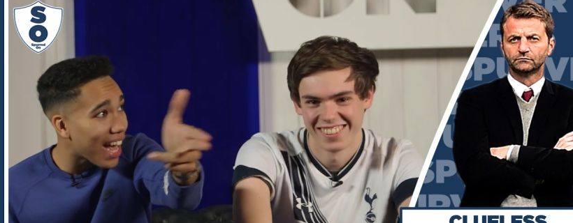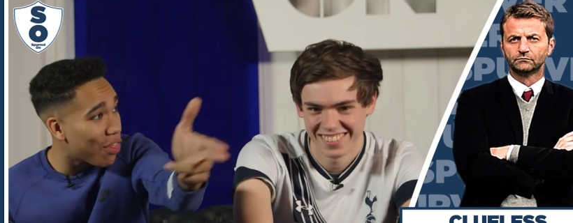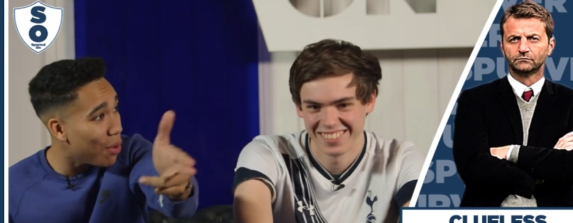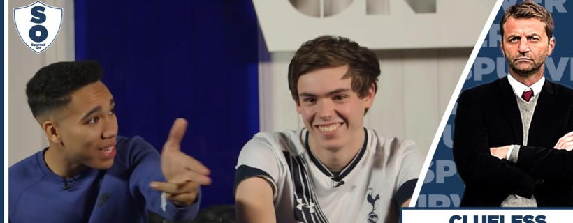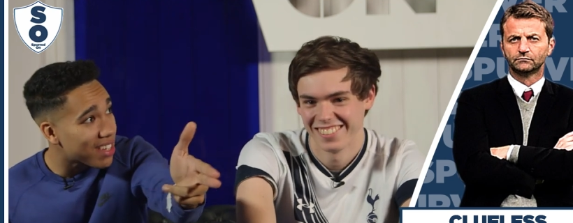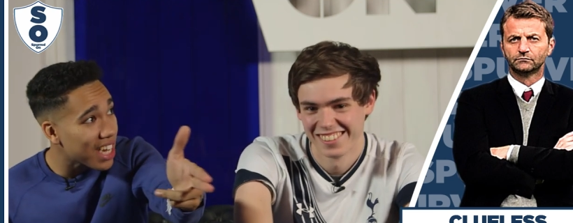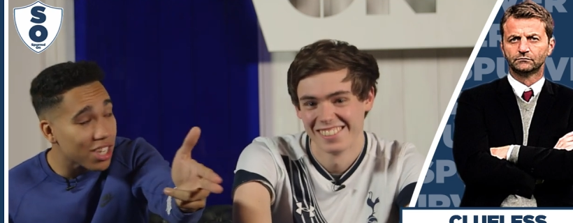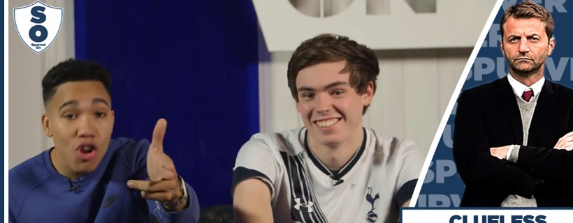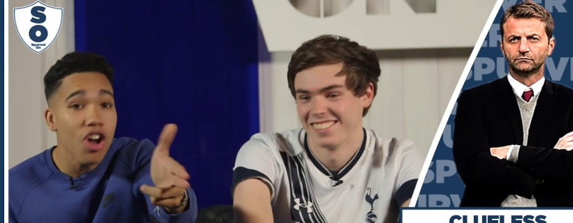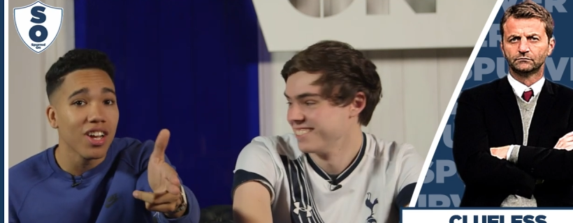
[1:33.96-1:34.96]
Speaker 1: at them and
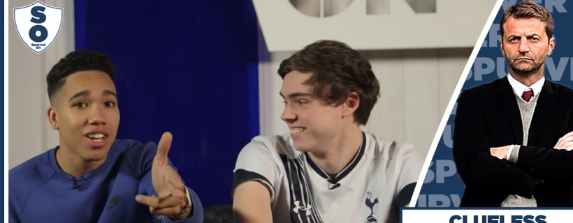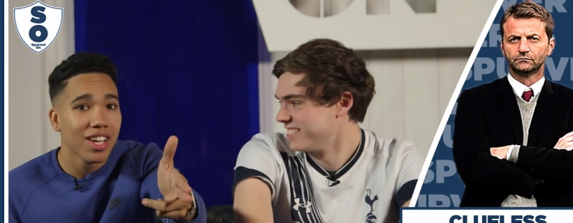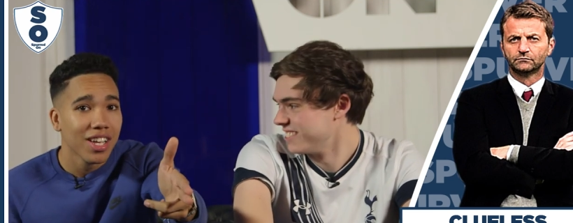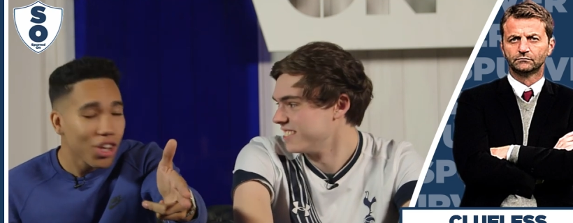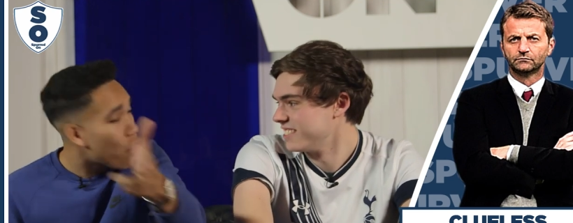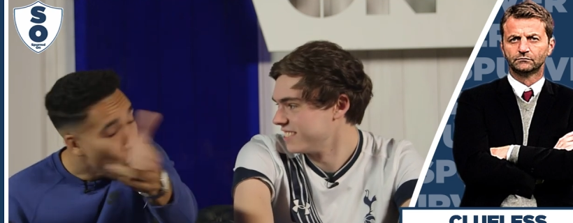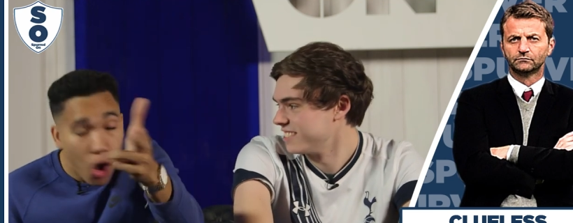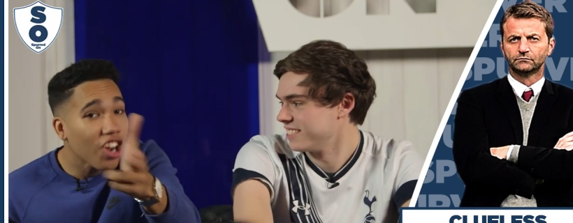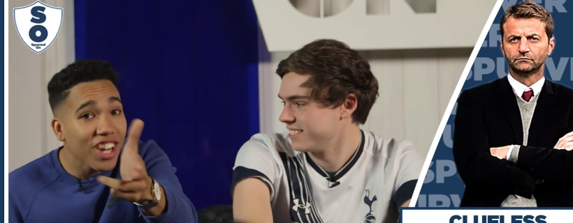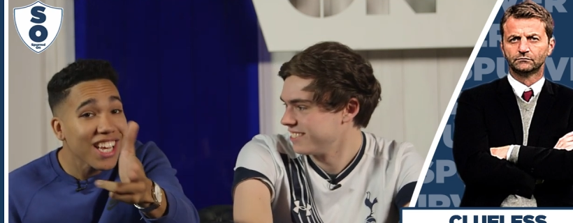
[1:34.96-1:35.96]
says, look, you're
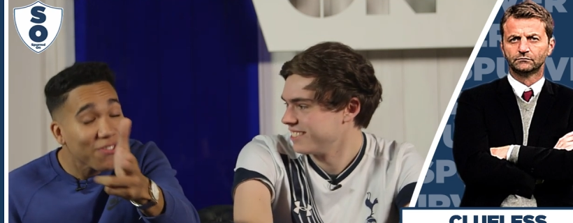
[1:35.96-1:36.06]
not gonna